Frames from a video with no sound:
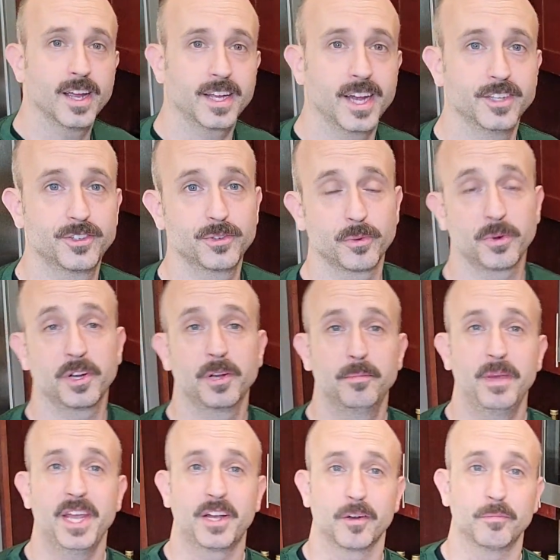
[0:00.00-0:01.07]
guys, so we're going to
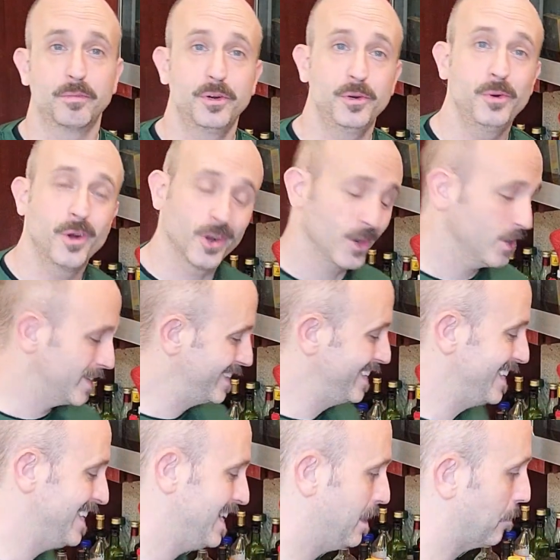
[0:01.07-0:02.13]
make our pu-erh
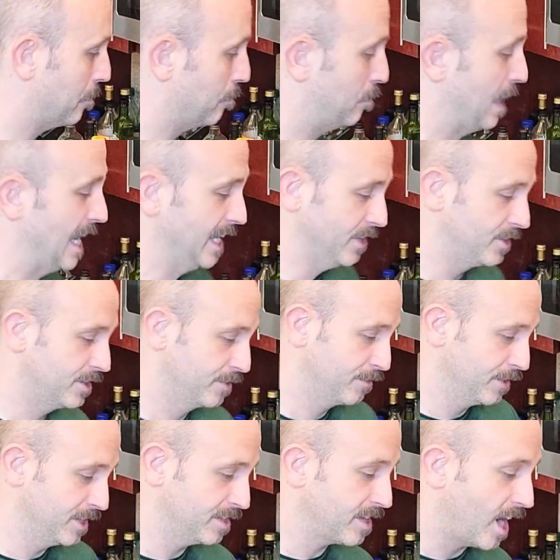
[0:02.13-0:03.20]
tea base for
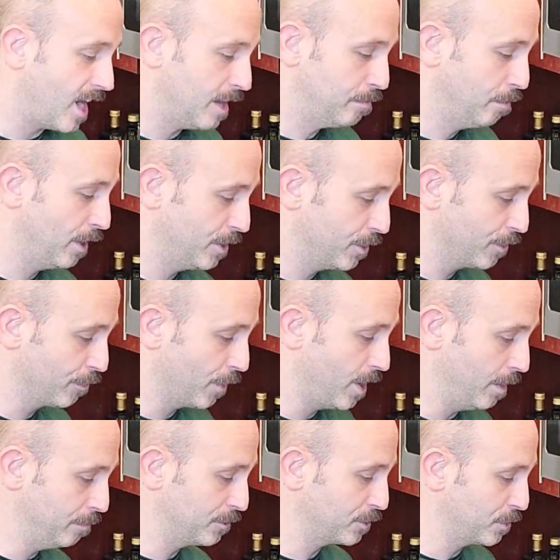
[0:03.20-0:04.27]
this hot buttered
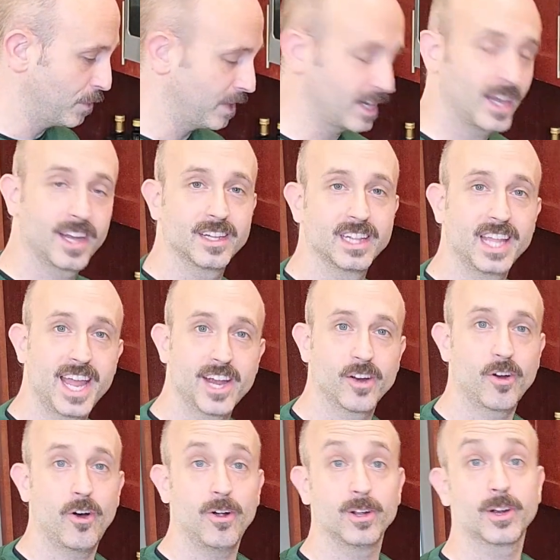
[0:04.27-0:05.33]
rum. So we want to kind of layer
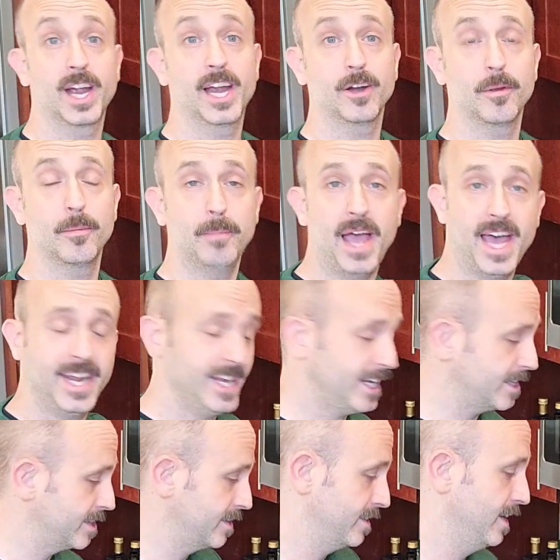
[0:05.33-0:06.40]
all our
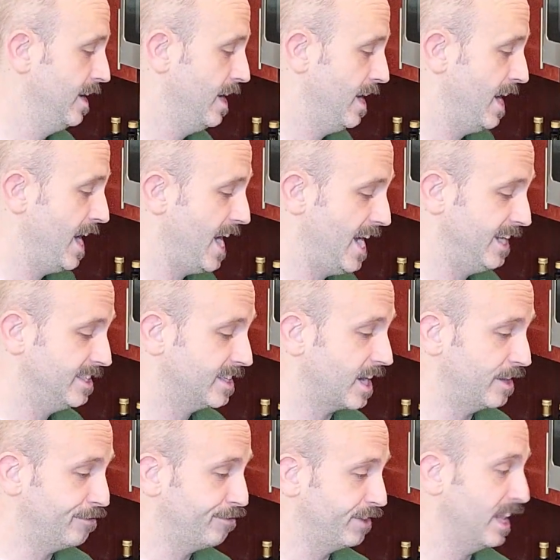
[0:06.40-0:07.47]
aromatics and kind
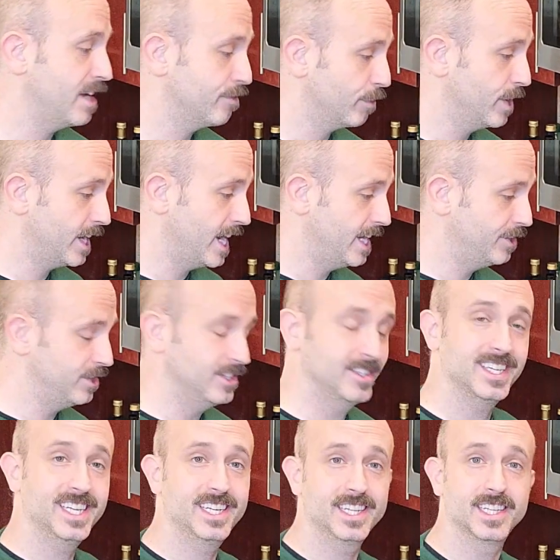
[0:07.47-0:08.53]
of flavoring agents
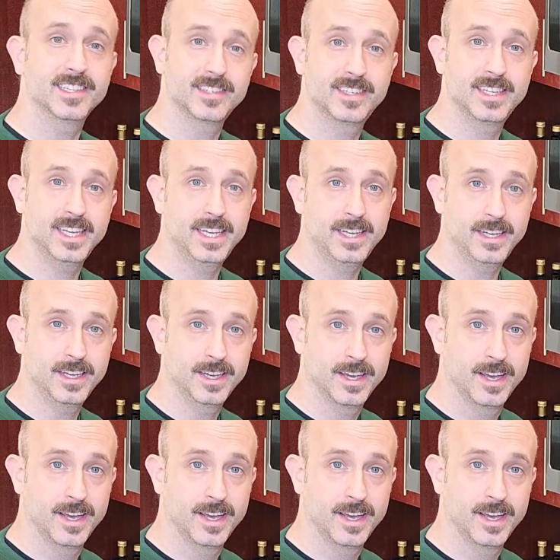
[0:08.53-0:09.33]
into this tea